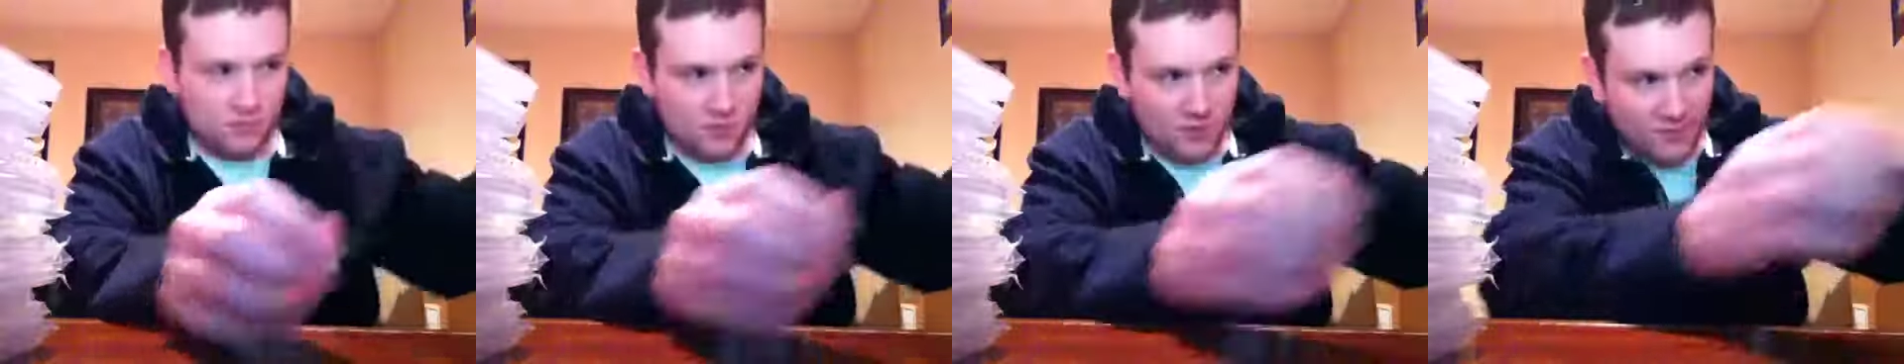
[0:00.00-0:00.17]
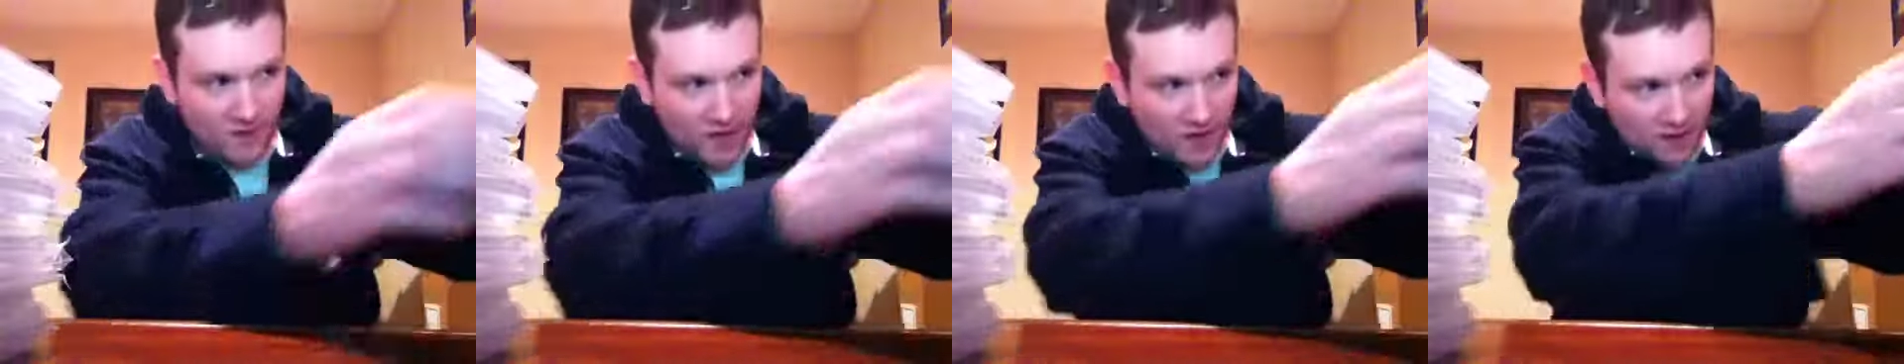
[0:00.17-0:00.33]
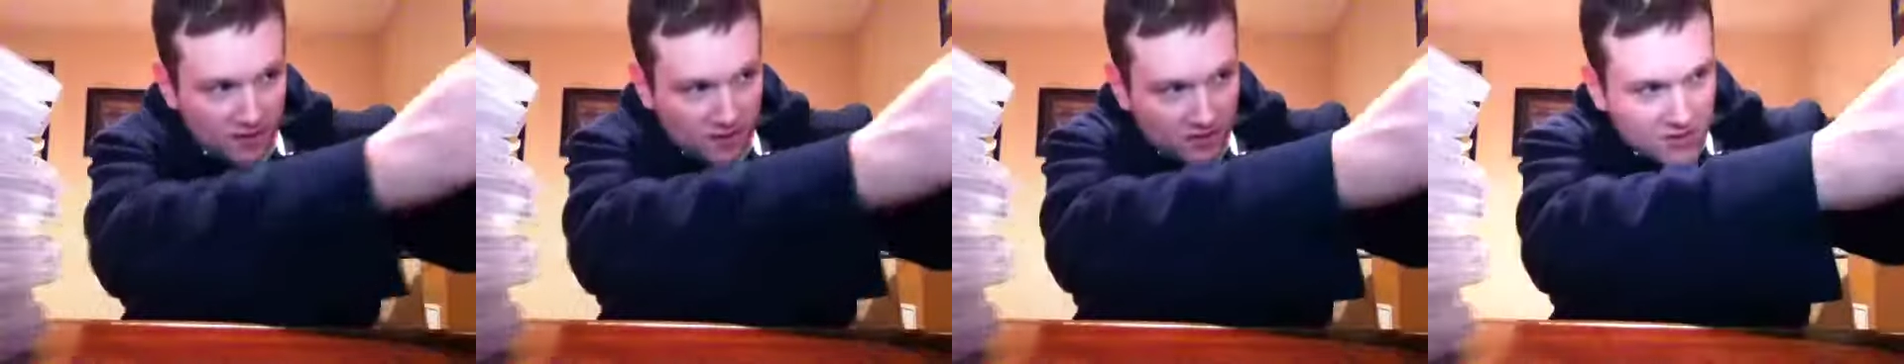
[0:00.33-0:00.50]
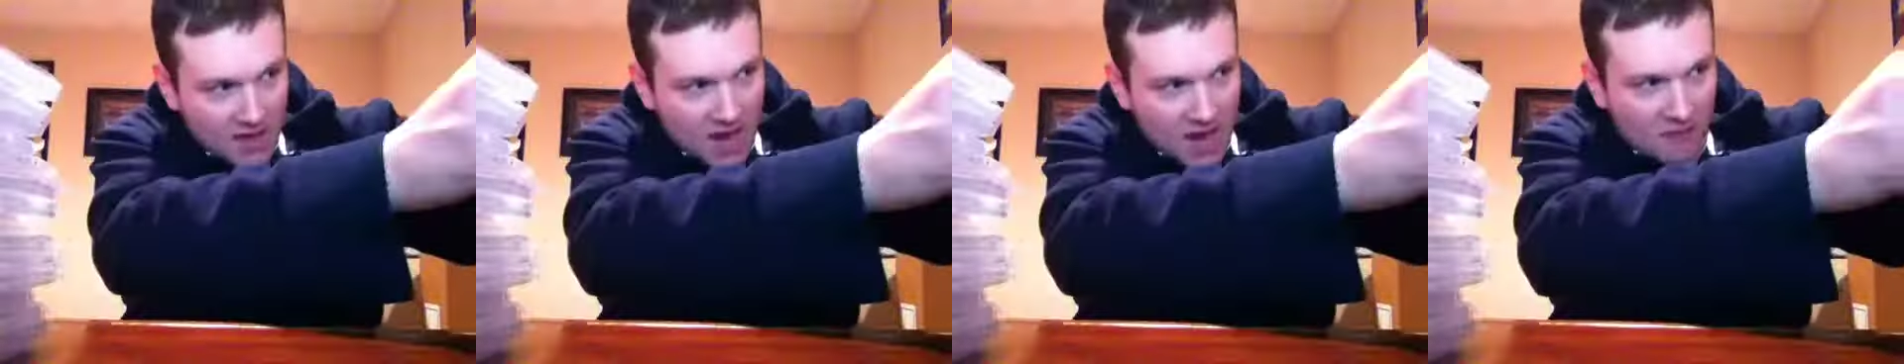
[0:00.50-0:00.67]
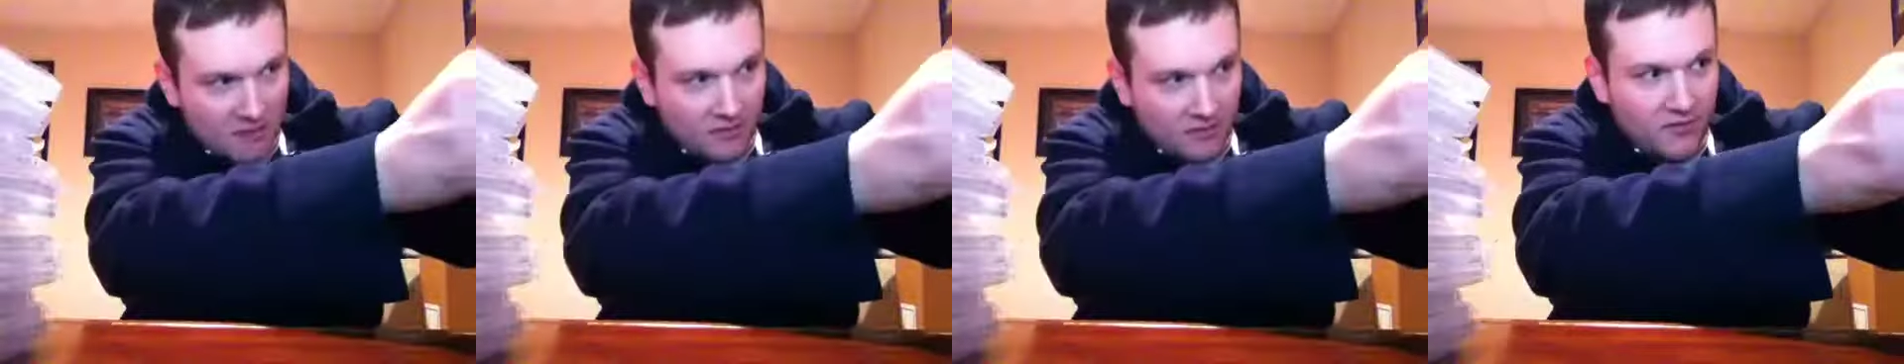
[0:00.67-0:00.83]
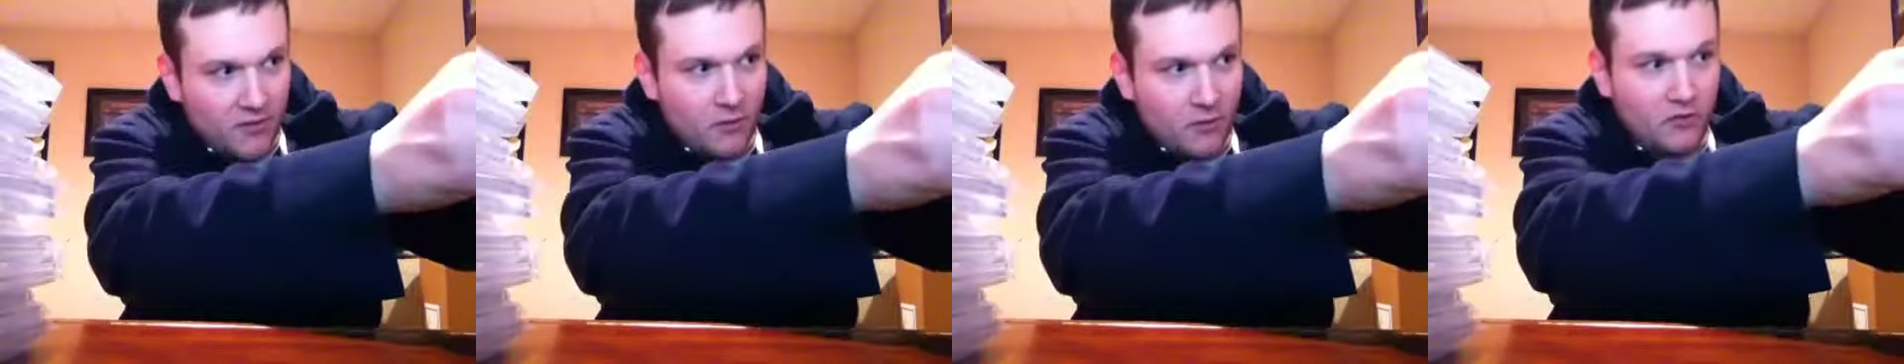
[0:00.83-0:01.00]
if I
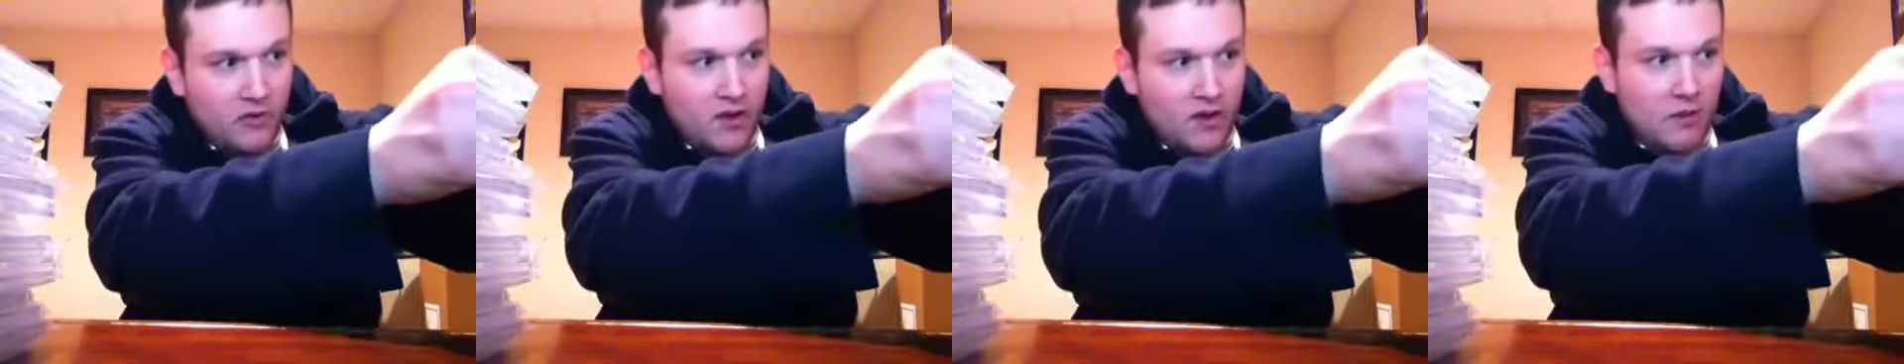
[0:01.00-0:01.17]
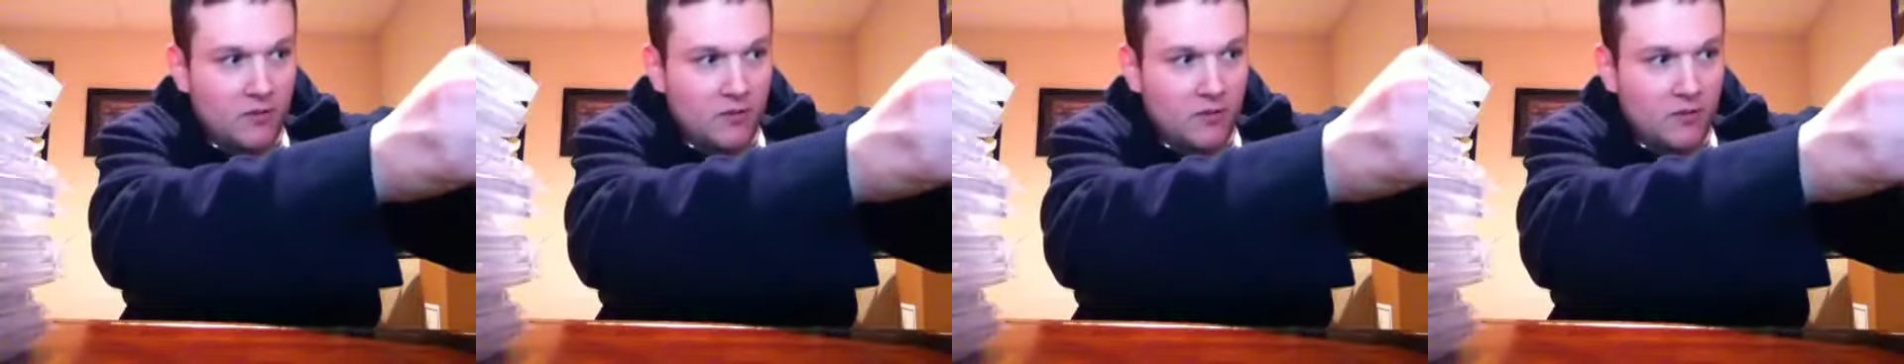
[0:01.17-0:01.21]
can't refuse it,